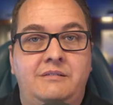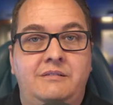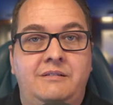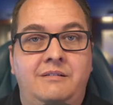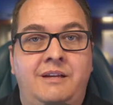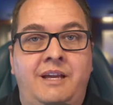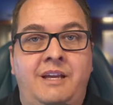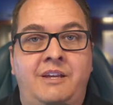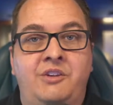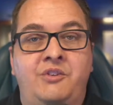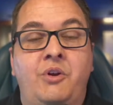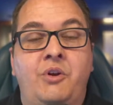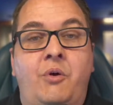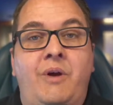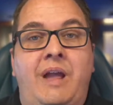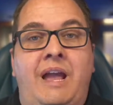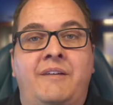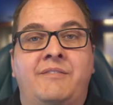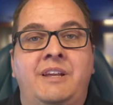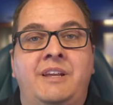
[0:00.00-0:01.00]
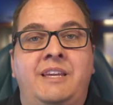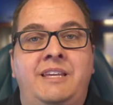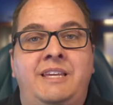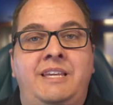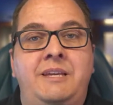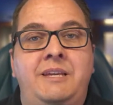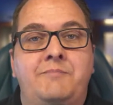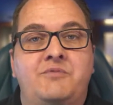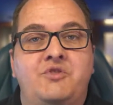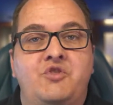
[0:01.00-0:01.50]
Okay, you don't have to
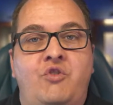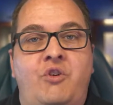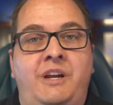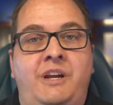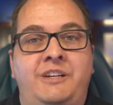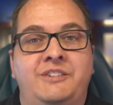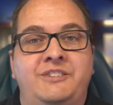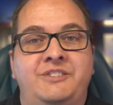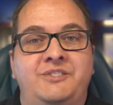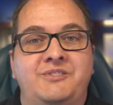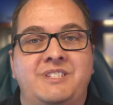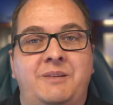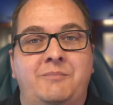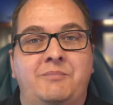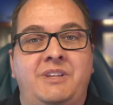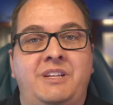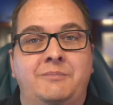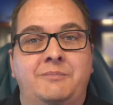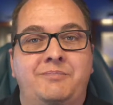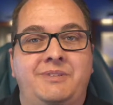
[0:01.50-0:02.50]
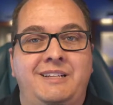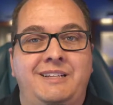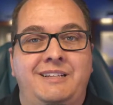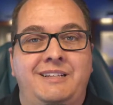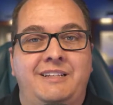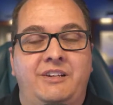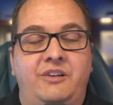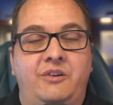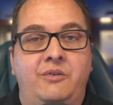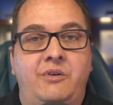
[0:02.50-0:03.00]
keep trying to do something completely
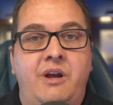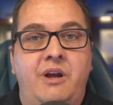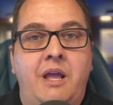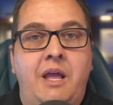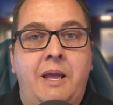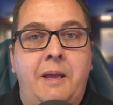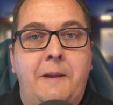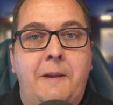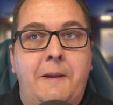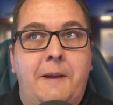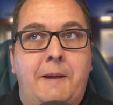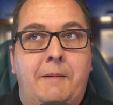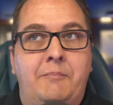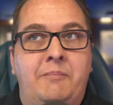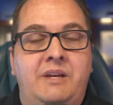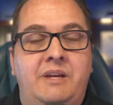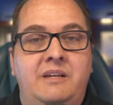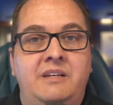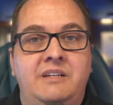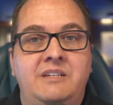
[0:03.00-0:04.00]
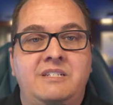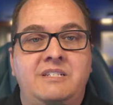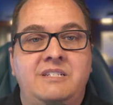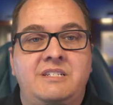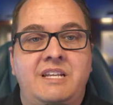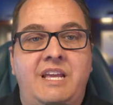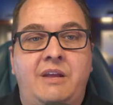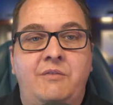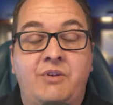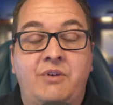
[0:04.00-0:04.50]
new, because
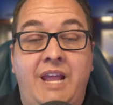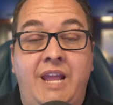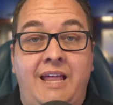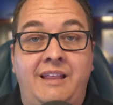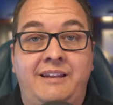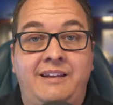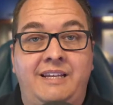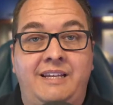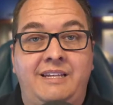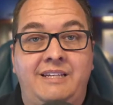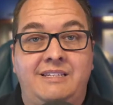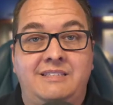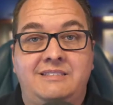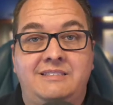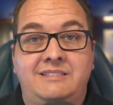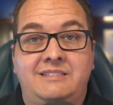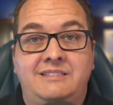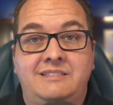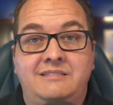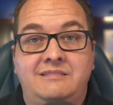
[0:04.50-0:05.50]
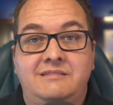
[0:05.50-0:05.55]
in reality is,